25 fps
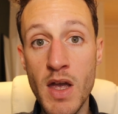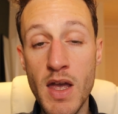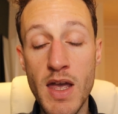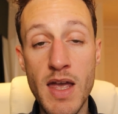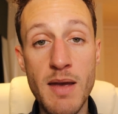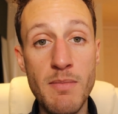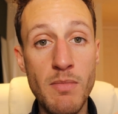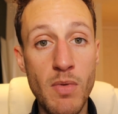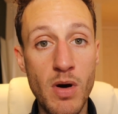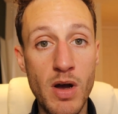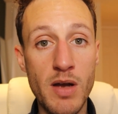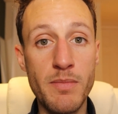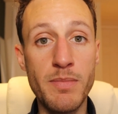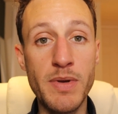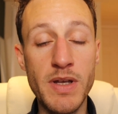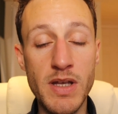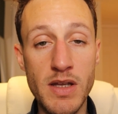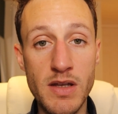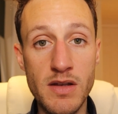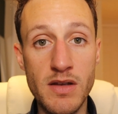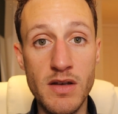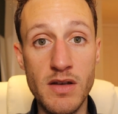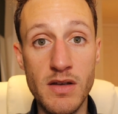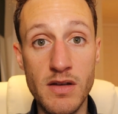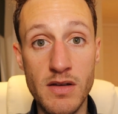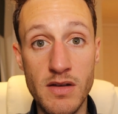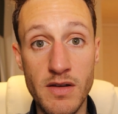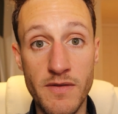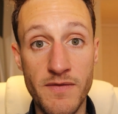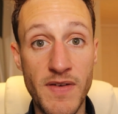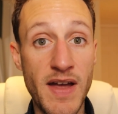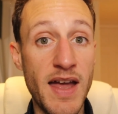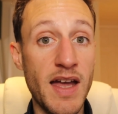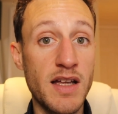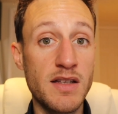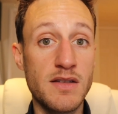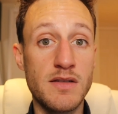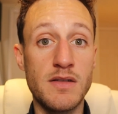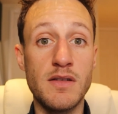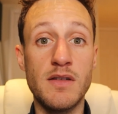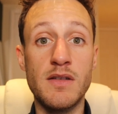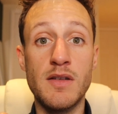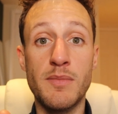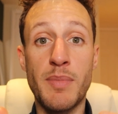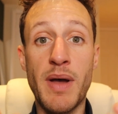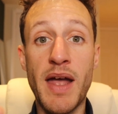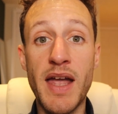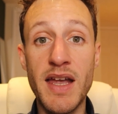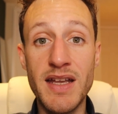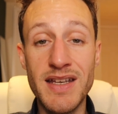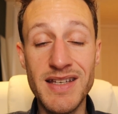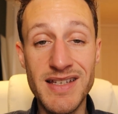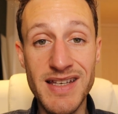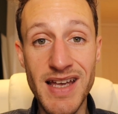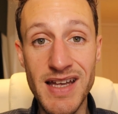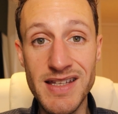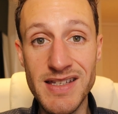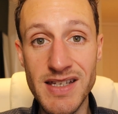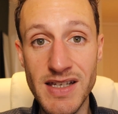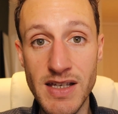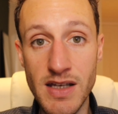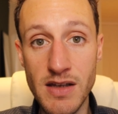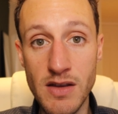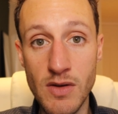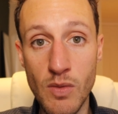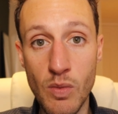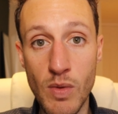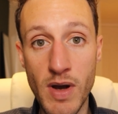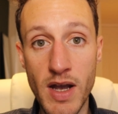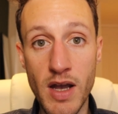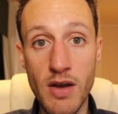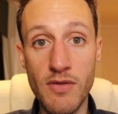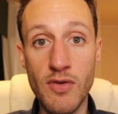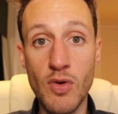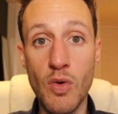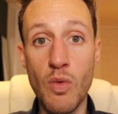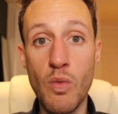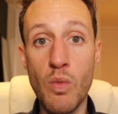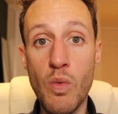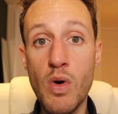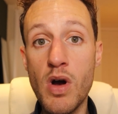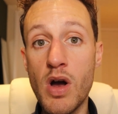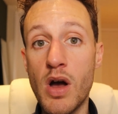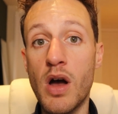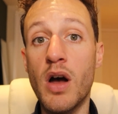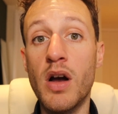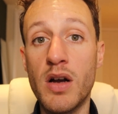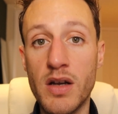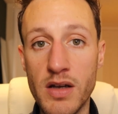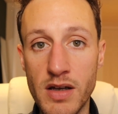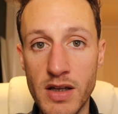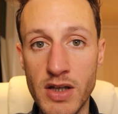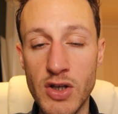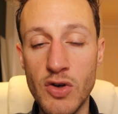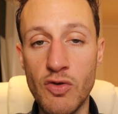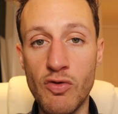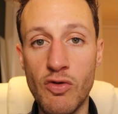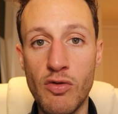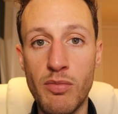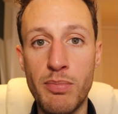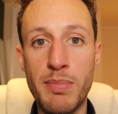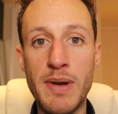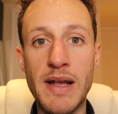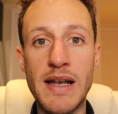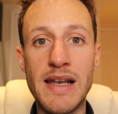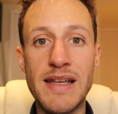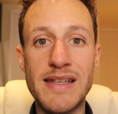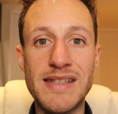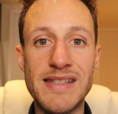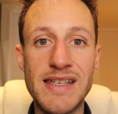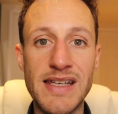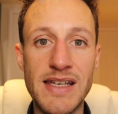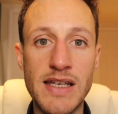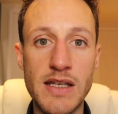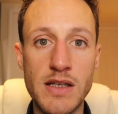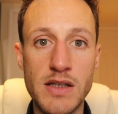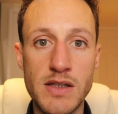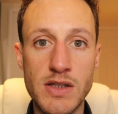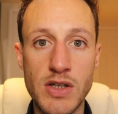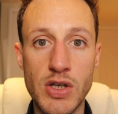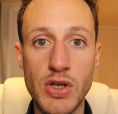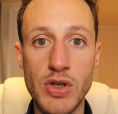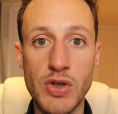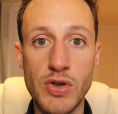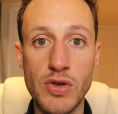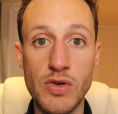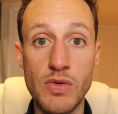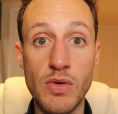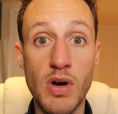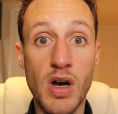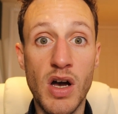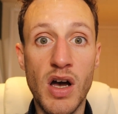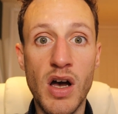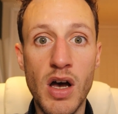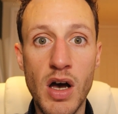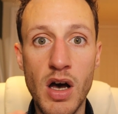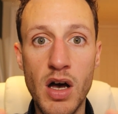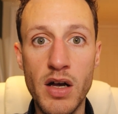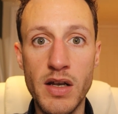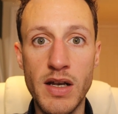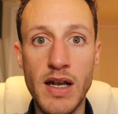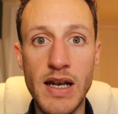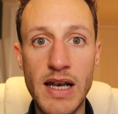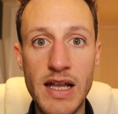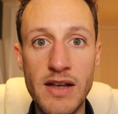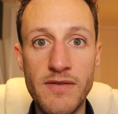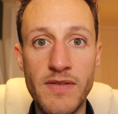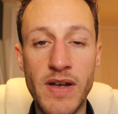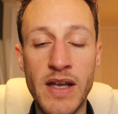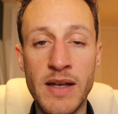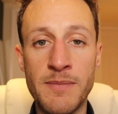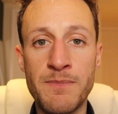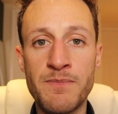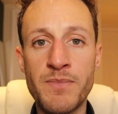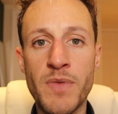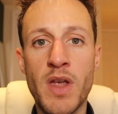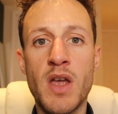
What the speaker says: It might be that the fact that the pain is getting in the way of your work and your ability to earn a living.